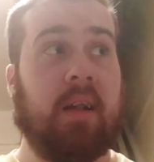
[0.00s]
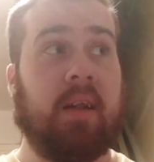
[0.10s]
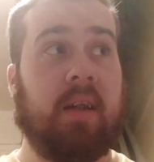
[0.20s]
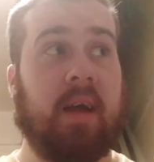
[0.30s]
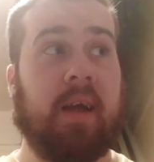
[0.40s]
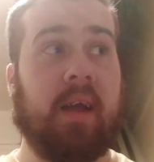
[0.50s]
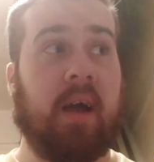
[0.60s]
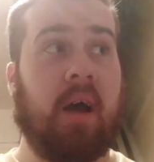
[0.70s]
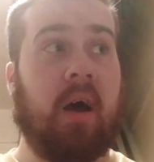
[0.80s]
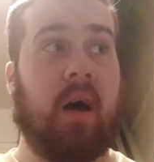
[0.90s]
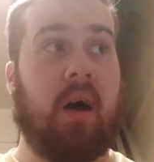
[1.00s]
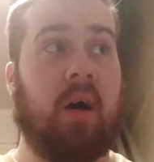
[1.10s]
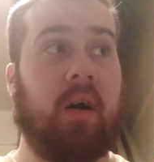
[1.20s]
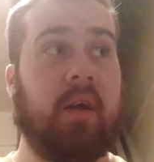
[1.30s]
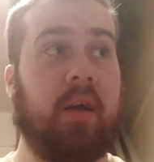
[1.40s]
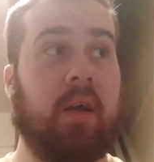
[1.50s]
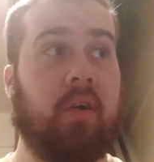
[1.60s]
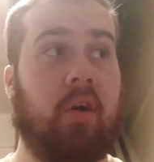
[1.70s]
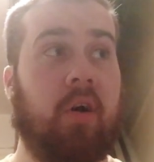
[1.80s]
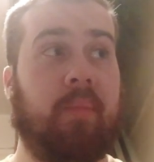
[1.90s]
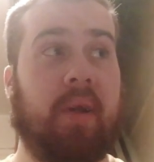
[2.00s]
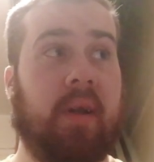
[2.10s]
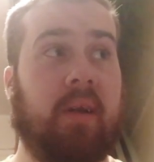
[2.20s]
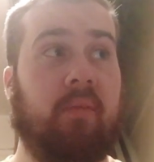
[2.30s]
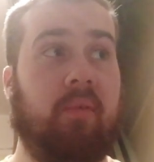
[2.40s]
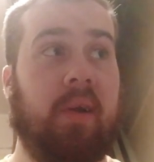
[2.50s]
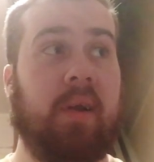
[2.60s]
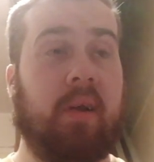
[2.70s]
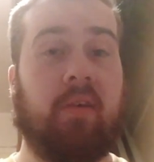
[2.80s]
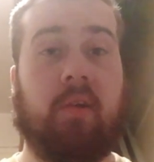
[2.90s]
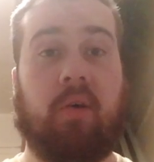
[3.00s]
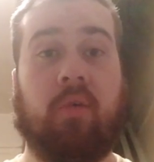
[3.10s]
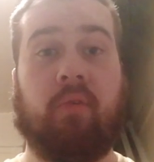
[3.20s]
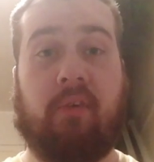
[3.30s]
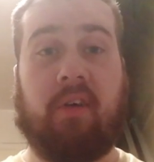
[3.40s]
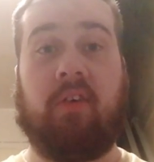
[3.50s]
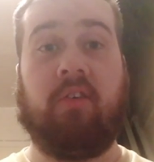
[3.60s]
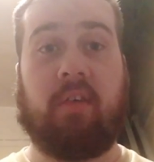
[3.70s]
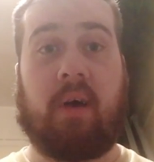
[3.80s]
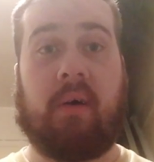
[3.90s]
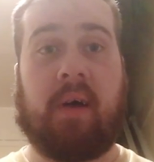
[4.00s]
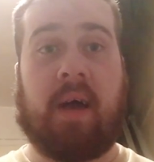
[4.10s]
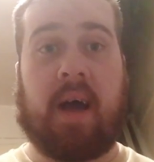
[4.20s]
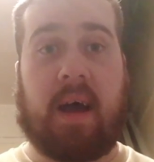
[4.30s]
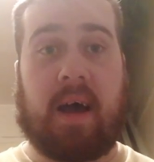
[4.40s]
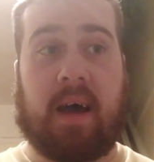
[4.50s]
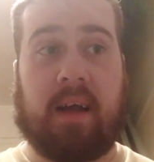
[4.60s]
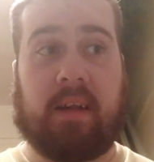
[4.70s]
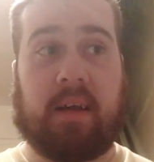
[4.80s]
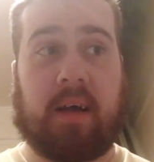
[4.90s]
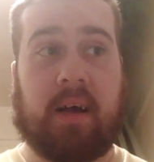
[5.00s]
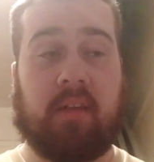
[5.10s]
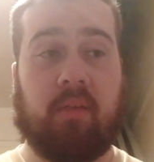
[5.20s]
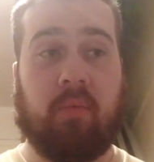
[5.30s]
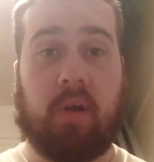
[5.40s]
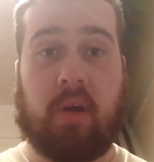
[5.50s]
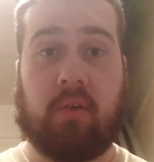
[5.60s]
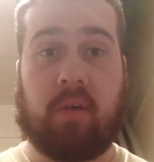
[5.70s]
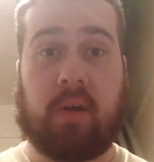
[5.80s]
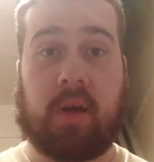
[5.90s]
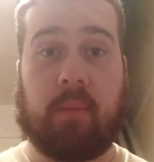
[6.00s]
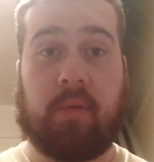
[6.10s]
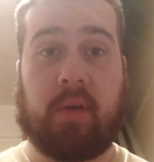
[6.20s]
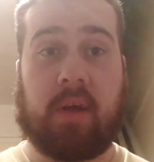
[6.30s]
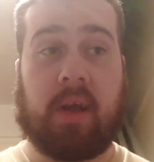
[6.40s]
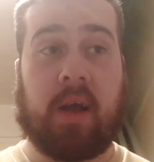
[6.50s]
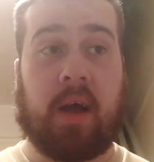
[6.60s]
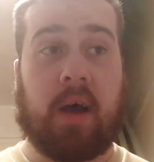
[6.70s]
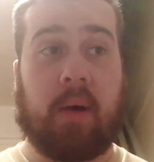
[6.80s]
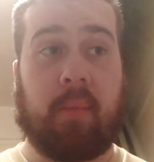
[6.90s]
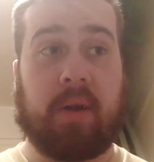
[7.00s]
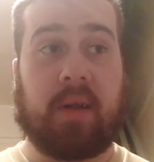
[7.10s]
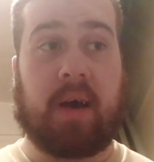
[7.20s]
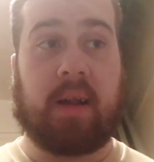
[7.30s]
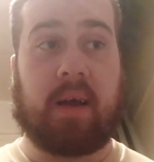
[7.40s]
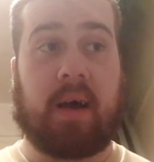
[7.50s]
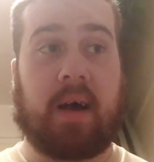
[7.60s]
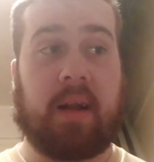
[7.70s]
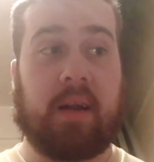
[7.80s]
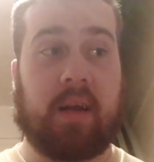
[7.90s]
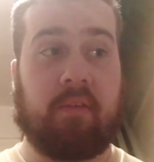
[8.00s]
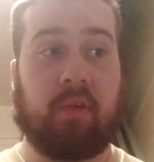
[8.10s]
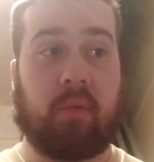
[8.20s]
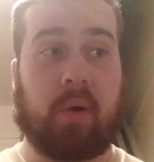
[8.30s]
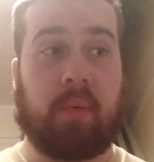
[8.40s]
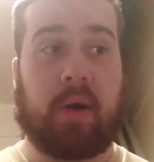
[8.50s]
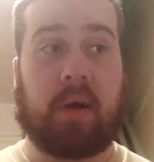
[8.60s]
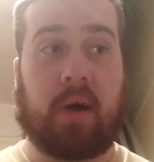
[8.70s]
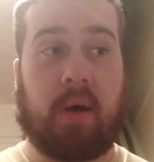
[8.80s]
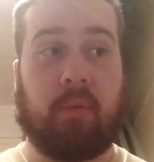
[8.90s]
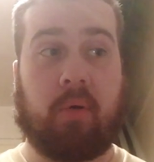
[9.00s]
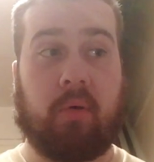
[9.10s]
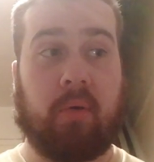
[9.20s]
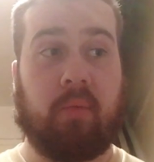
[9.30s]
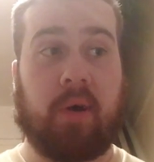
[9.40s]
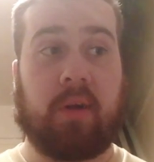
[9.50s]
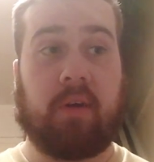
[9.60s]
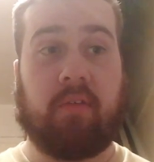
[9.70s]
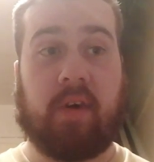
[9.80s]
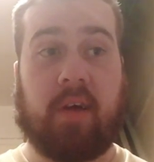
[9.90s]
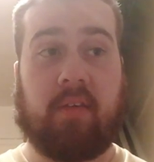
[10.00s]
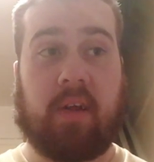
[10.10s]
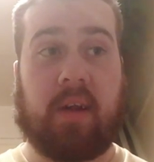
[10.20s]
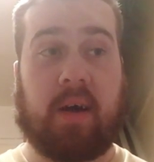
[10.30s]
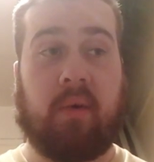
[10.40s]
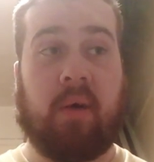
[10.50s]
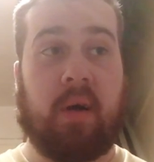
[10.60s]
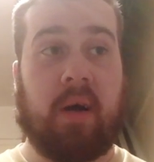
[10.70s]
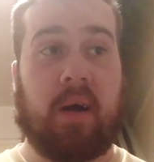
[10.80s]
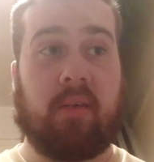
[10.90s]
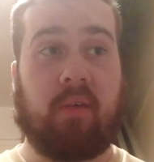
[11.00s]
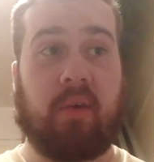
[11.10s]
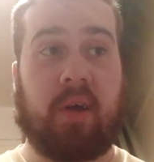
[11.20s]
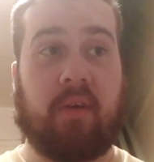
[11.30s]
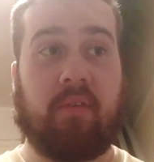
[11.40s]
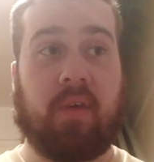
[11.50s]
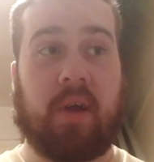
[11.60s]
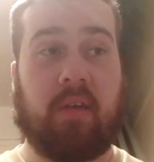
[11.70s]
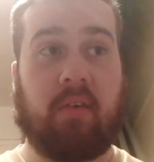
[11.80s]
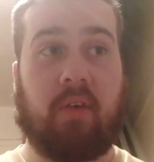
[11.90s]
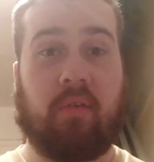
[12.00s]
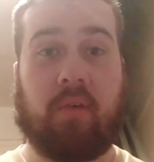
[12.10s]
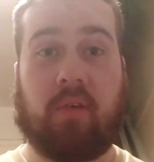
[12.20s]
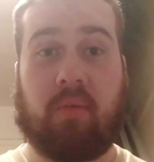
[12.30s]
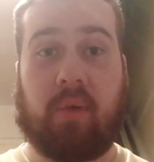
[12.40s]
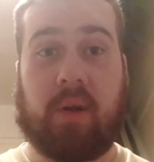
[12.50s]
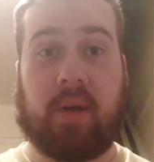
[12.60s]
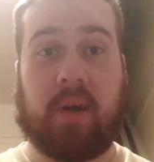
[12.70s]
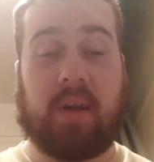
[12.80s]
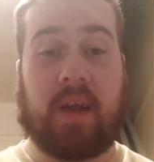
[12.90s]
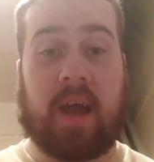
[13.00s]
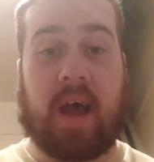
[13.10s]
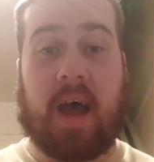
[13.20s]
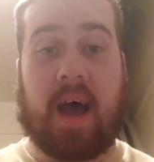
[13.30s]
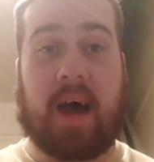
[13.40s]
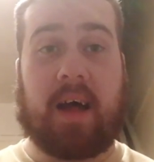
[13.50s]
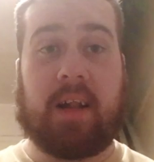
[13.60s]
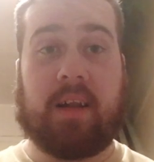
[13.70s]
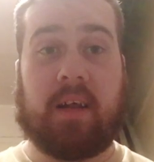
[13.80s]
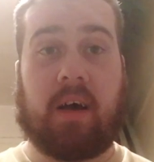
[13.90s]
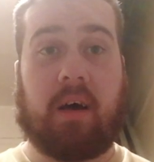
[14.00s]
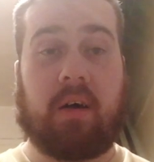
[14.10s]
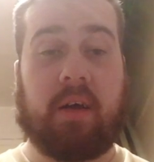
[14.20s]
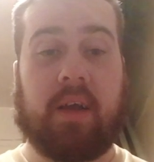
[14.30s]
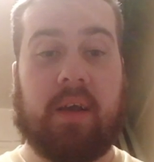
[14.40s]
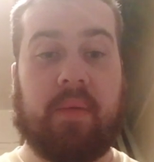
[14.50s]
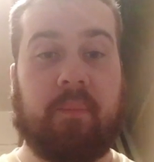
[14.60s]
today I got up and I got a really nice long refreshing shower and had some toast and a cup of tea. My dad and the others were at work. I'm not going to work till Thursday now, so I get a few days off, which is really good. And I